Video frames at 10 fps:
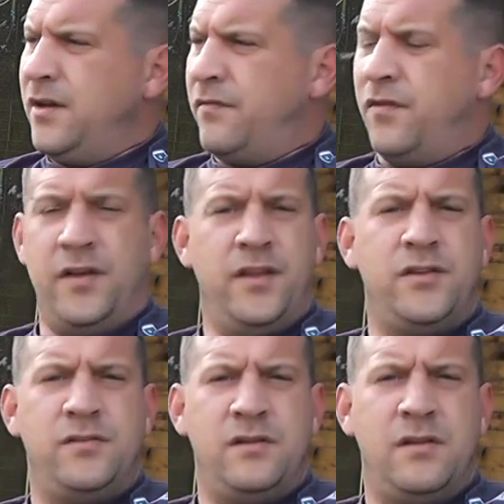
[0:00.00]
find
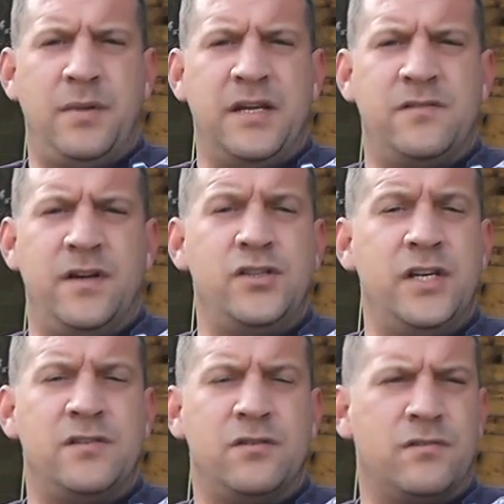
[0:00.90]
the bits for the
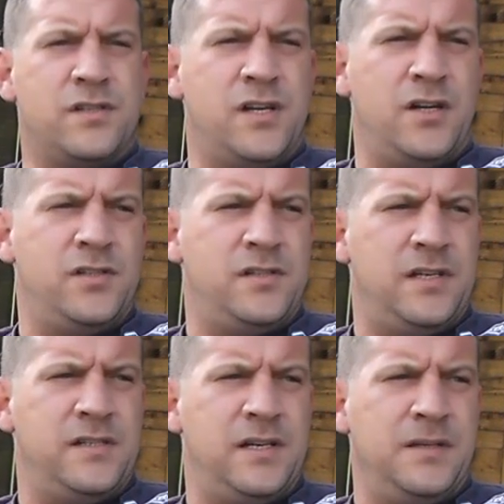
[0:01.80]
jigsaw as such, as they
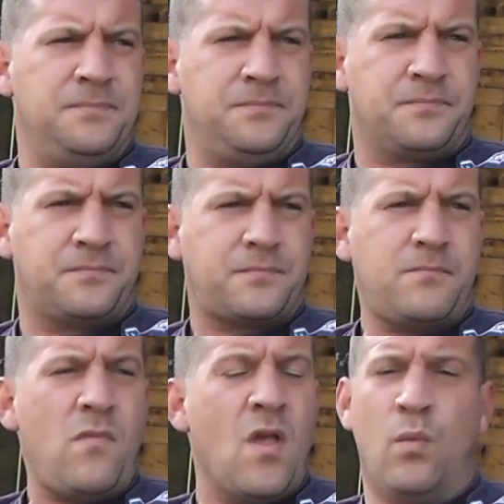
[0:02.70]
say.
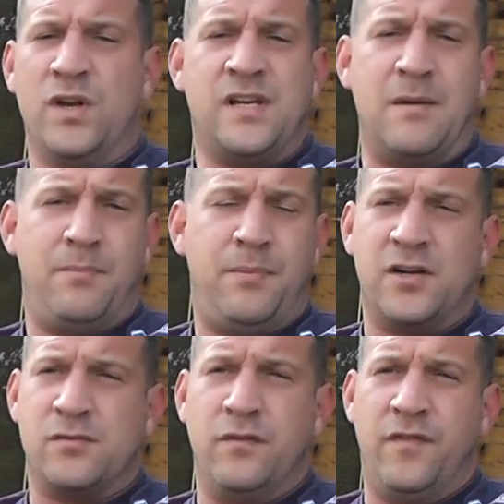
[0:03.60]
And once that
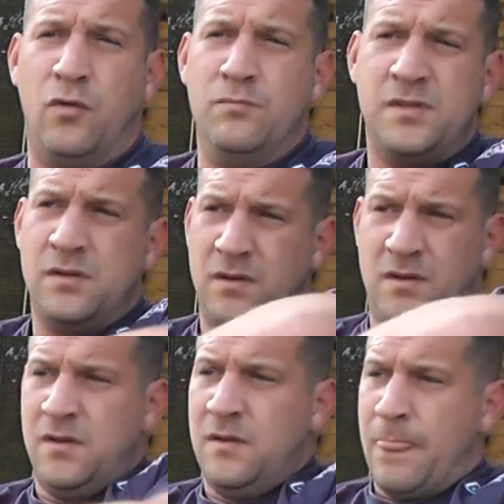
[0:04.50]
puzzle forms,
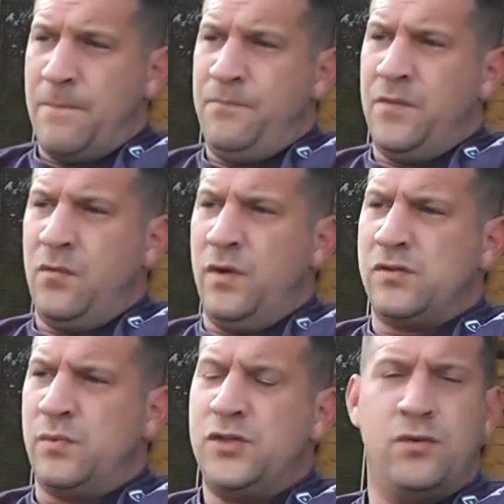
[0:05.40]
we'll
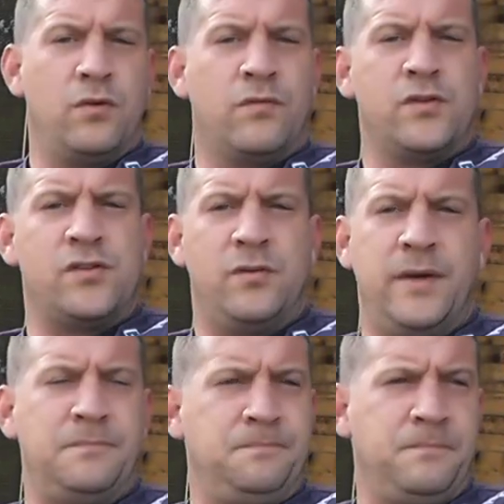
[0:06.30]
switch all the rods to it.
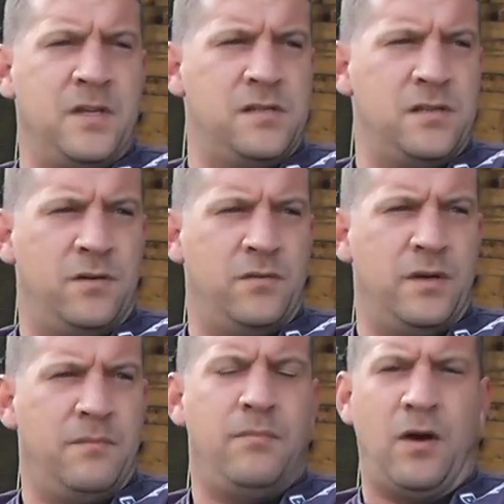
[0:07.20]

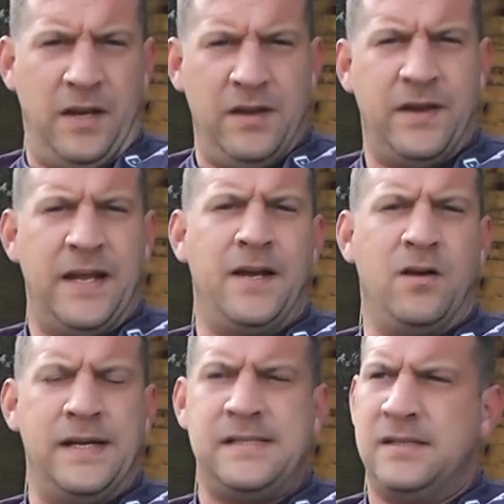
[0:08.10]
So, but I'll leave it there,
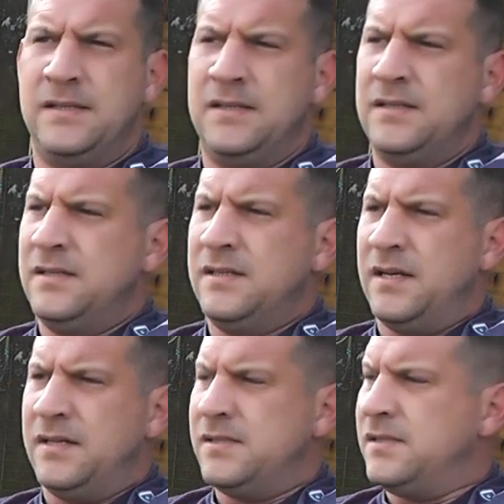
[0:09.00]
guys,
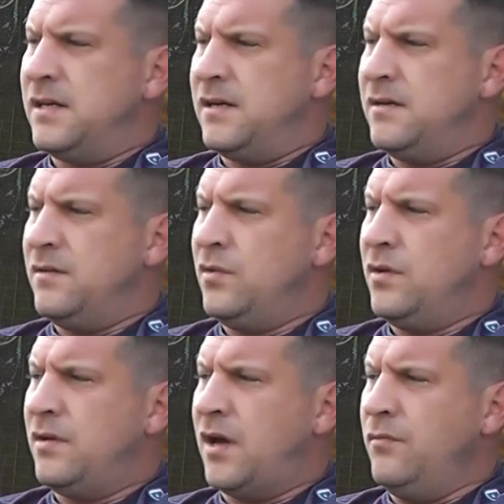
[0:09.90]
and
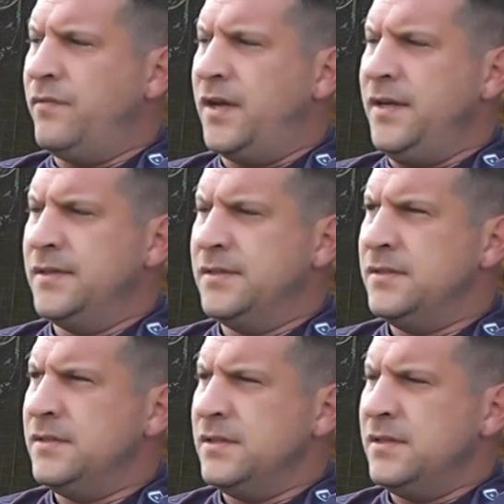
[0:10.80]
hopefully
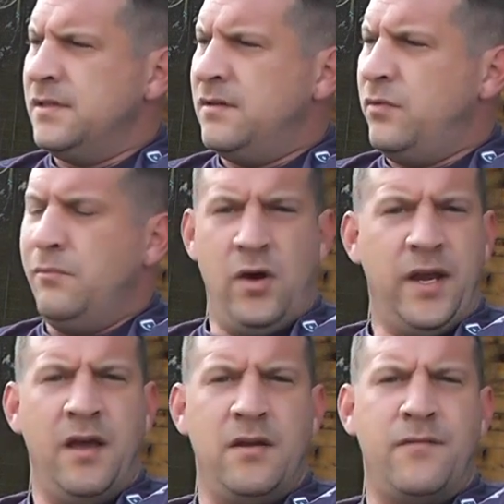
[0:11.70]
we might
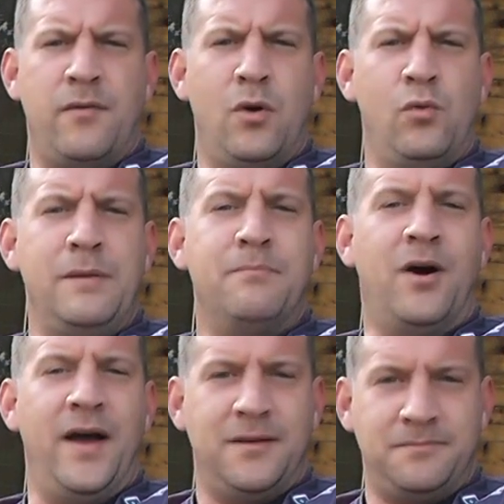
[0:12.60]
get another morning bite.